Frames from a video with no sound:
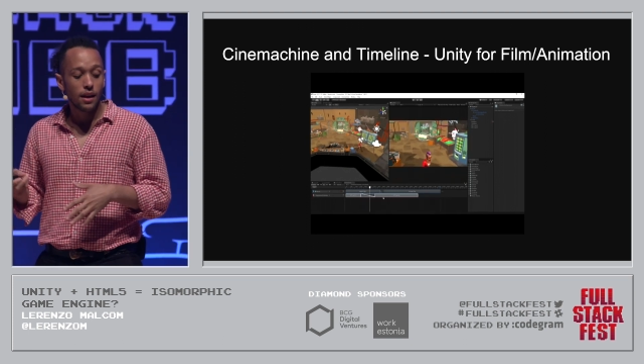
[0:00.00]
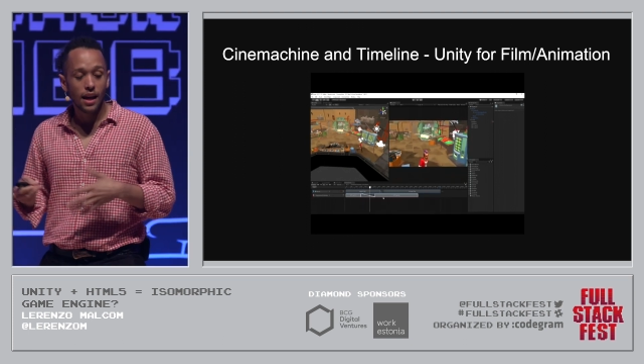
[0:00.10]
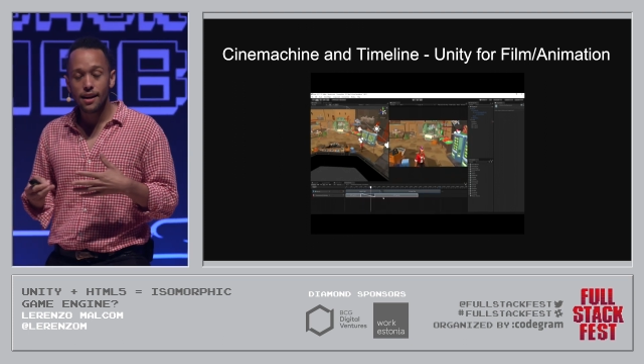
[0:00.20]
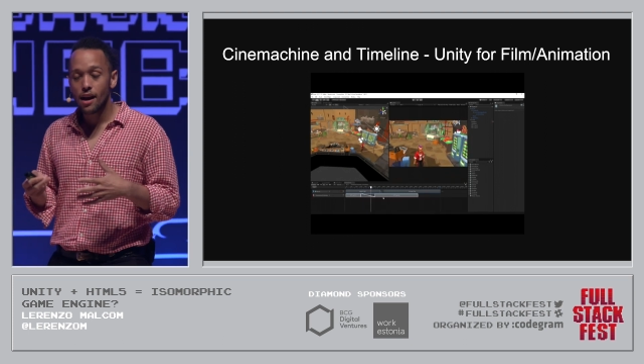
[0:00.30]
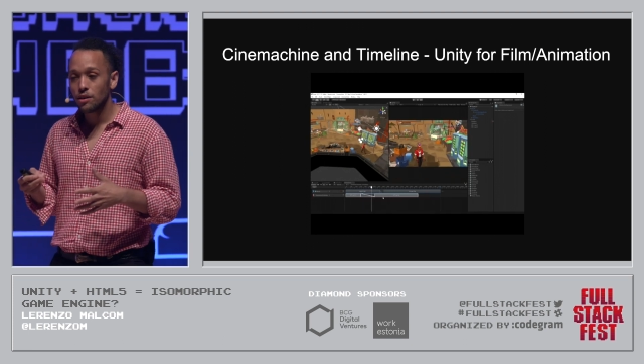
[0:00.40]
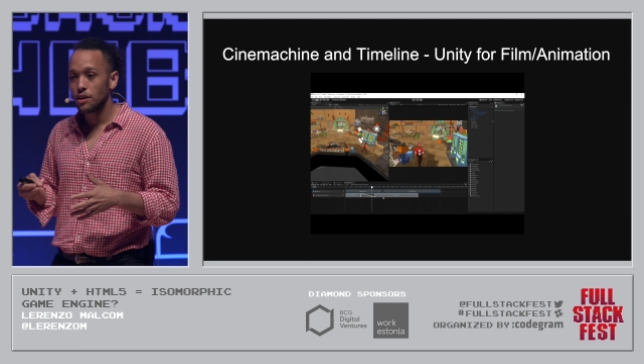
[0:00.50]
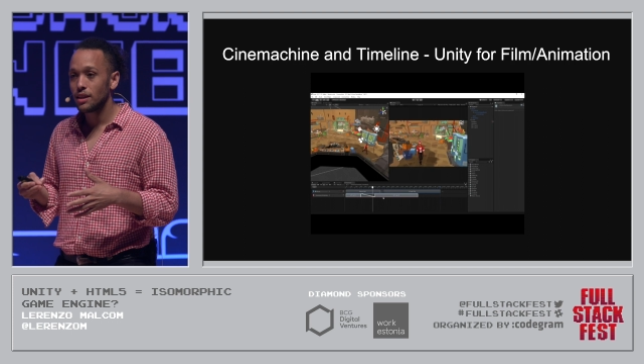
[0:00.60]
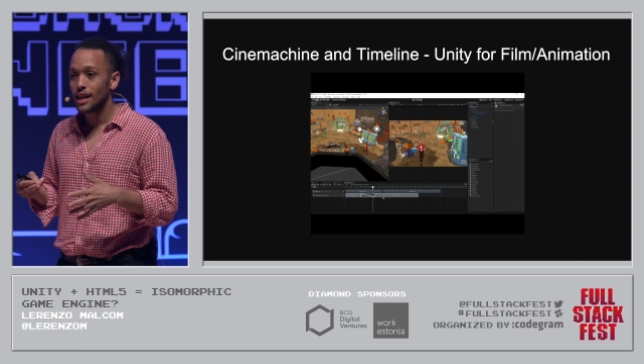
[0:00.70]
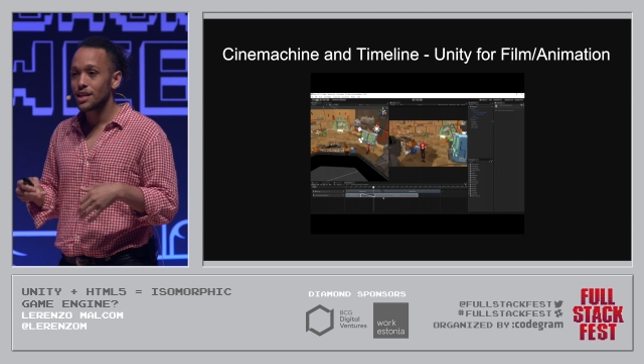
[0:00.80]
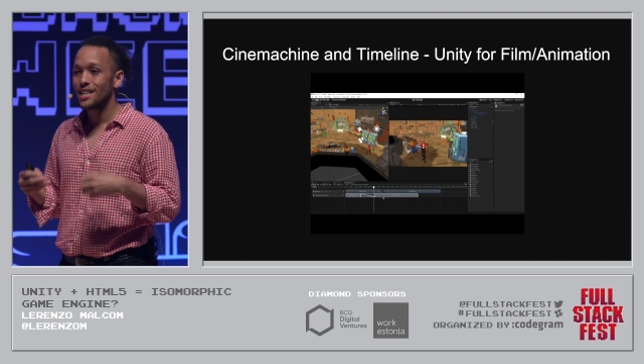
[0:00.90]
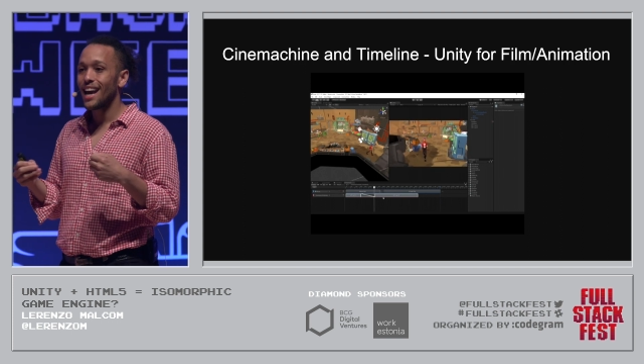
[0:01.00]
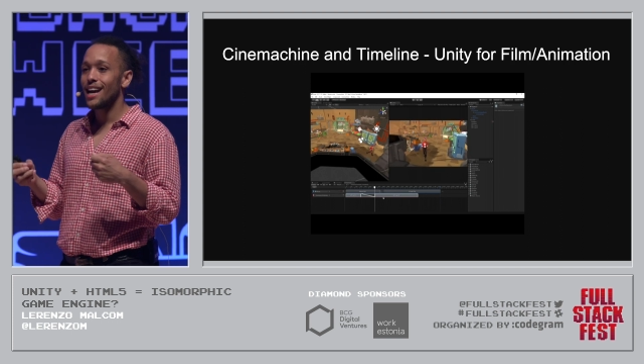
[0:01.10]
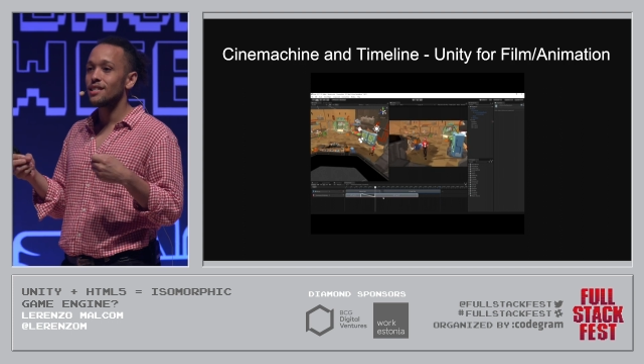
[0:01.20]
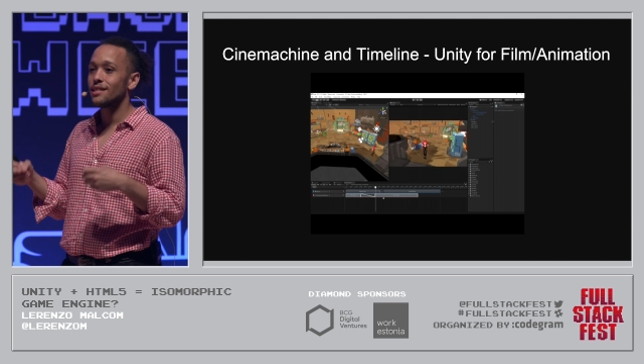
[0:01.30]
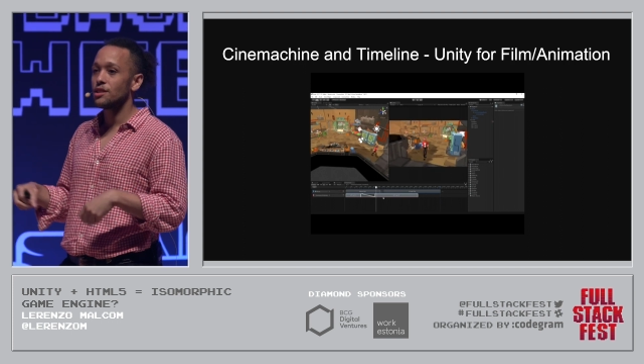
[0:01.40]
And now Unity actually
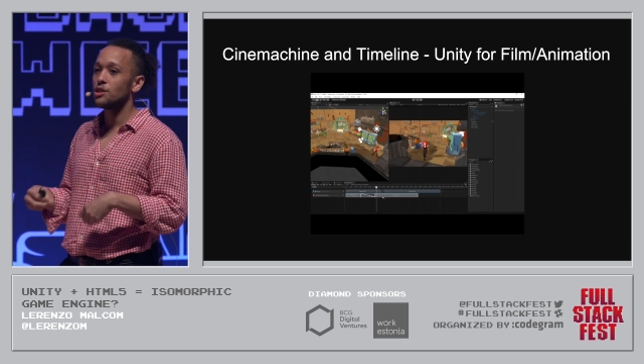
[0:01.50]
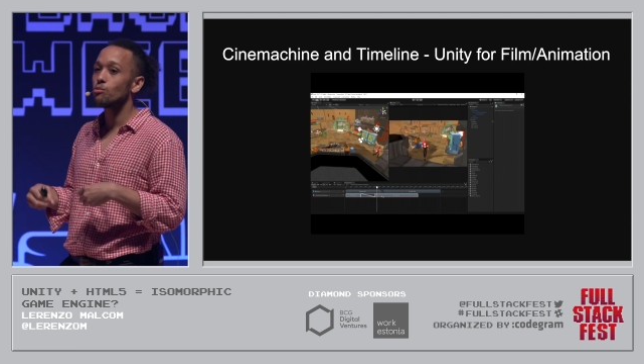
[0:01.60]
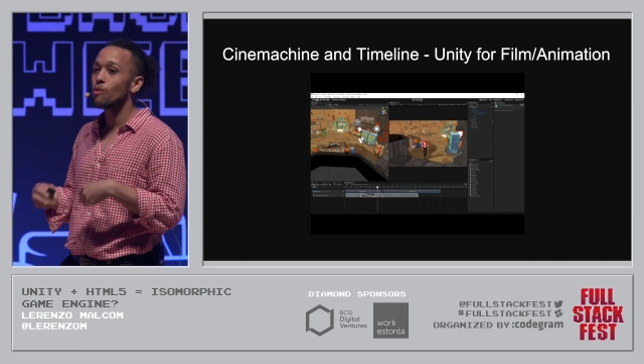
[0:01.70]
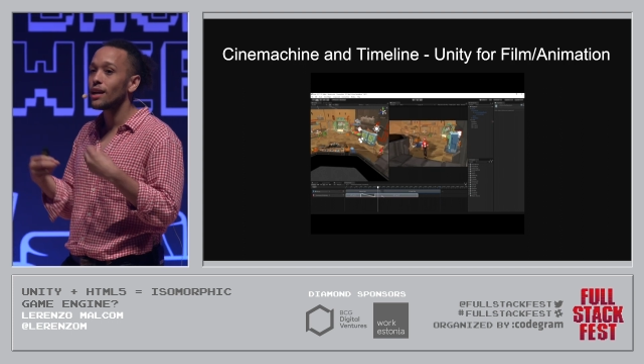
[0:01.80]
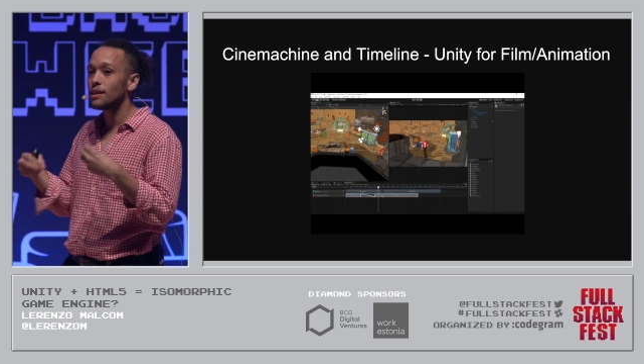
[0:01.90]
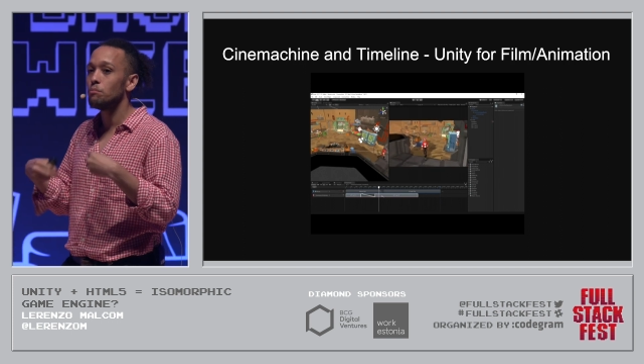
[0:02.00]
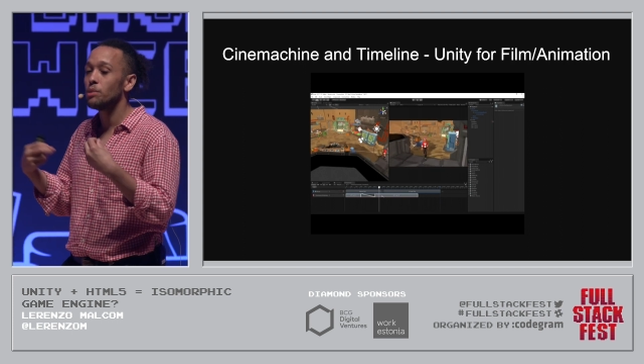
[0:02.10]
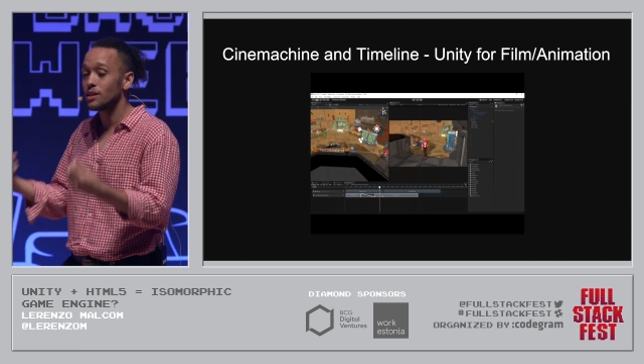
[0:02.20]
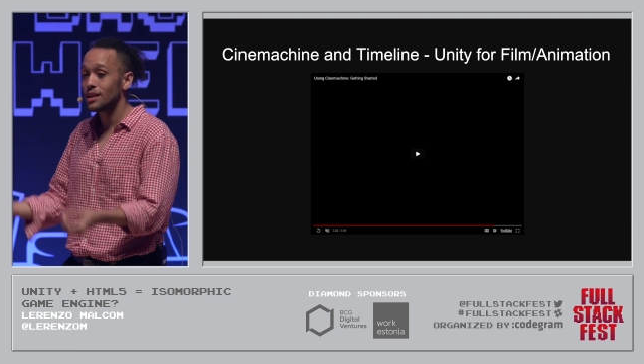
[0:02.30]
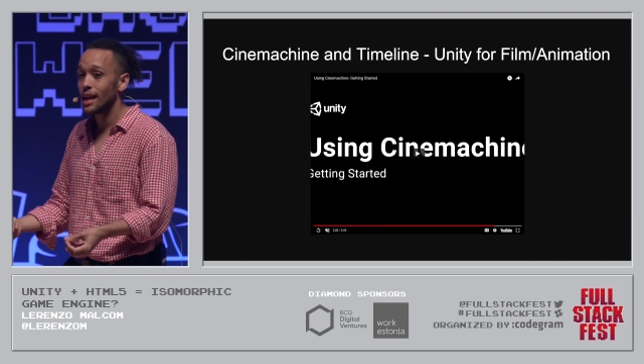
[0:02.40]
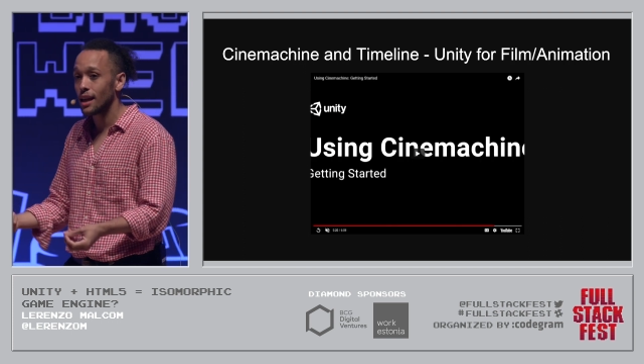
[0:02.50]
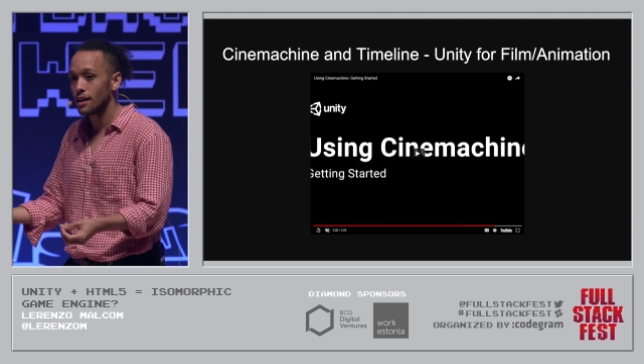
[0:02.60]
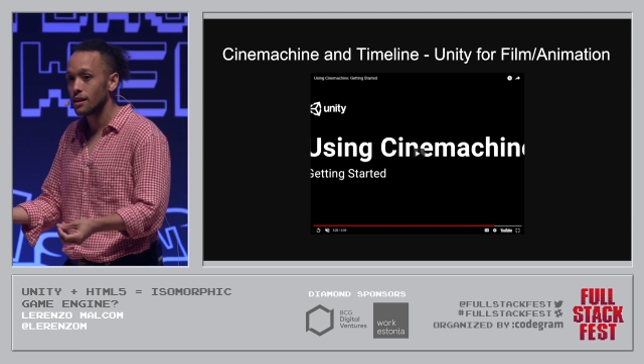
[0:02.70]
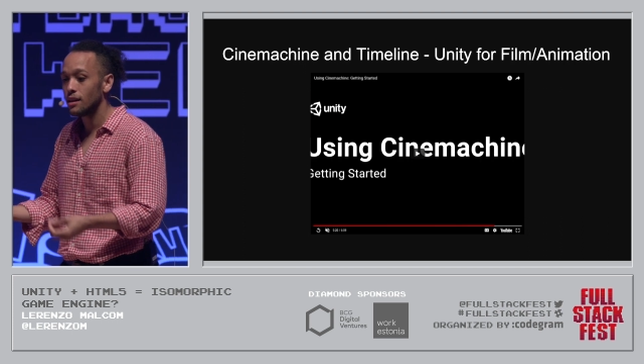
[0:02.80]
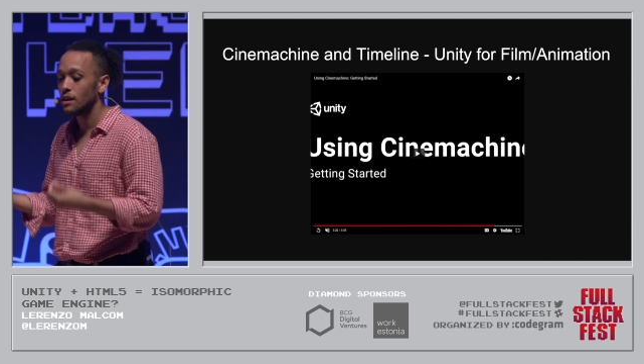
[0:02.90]
has this directly built
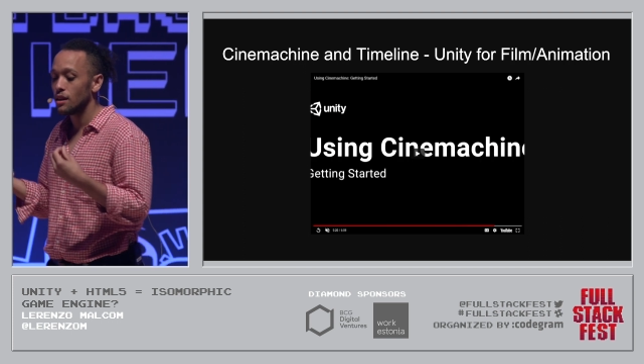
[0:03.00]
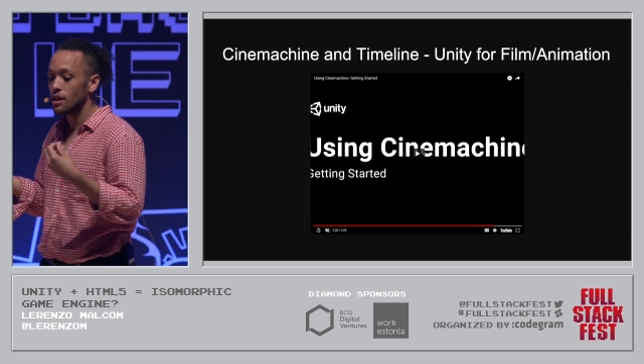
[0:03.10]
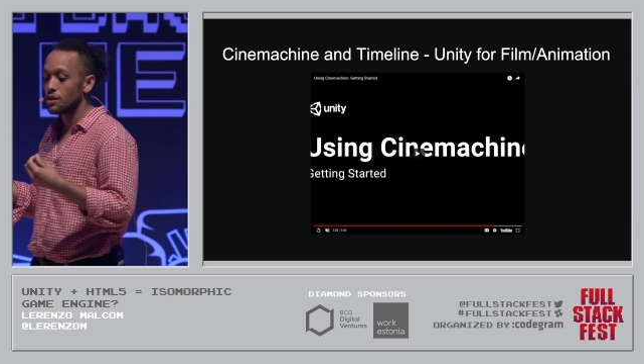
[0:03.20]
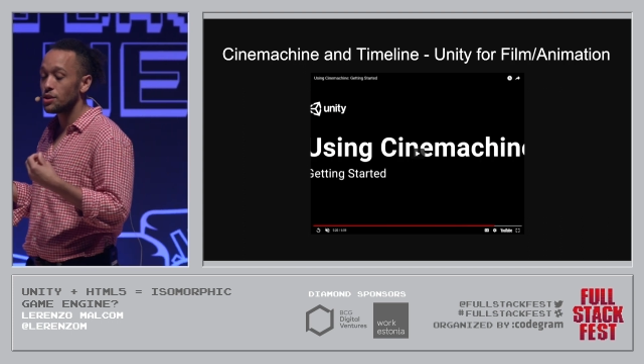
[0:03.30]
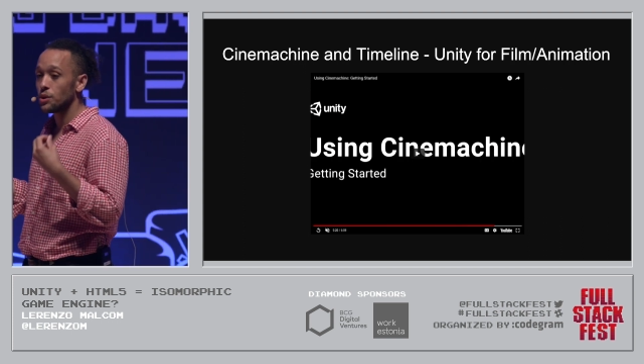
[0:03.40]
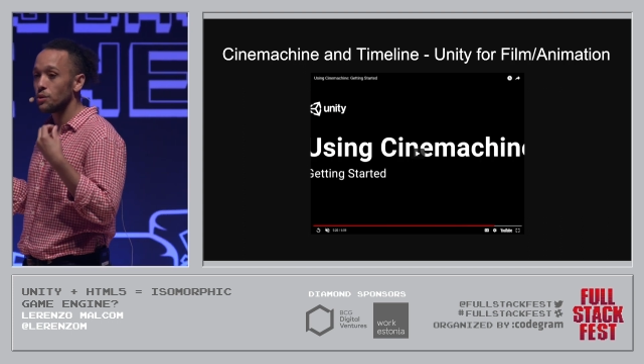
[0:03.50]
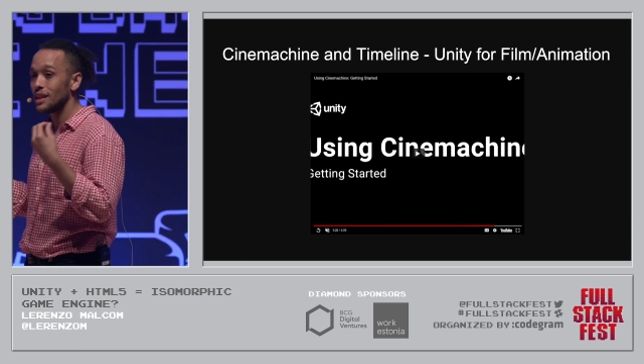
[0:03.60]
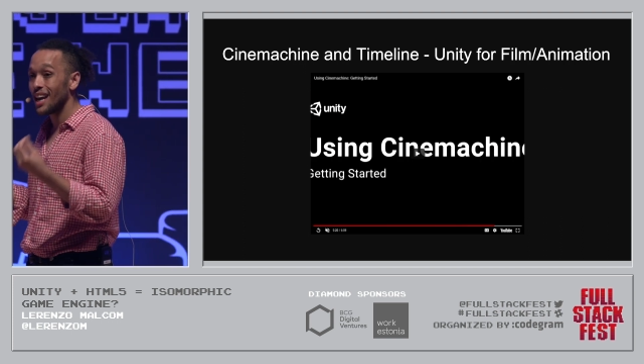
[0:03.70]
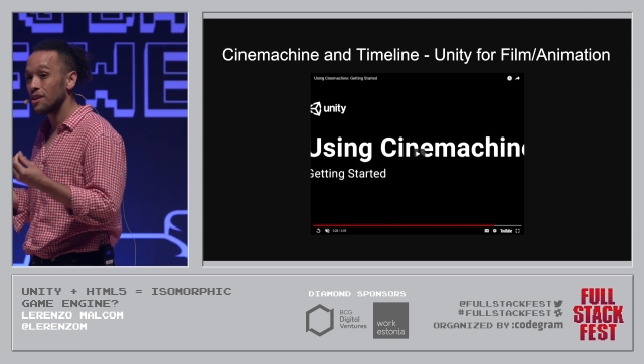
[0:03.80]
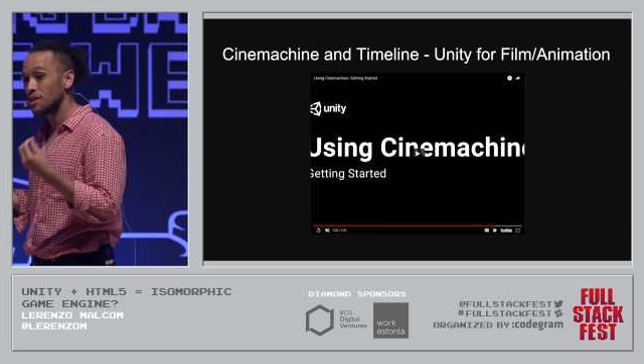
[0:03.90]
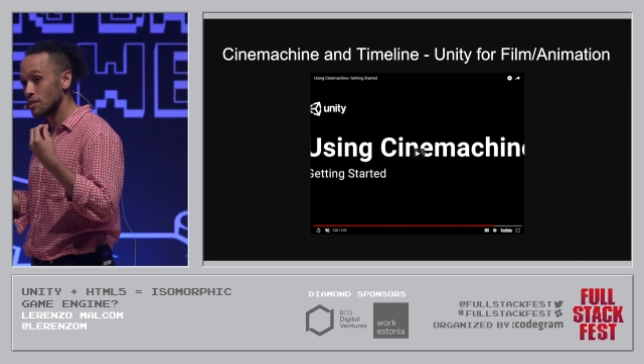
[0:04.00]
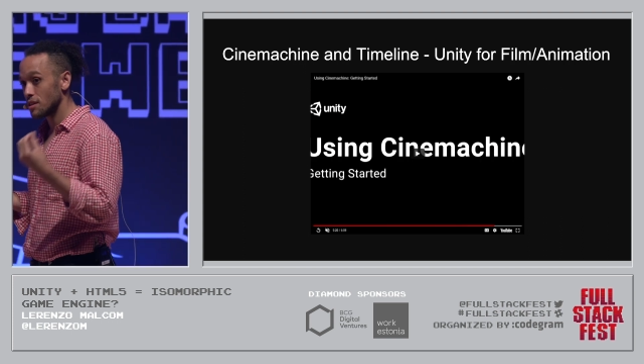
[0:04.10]
in to the editor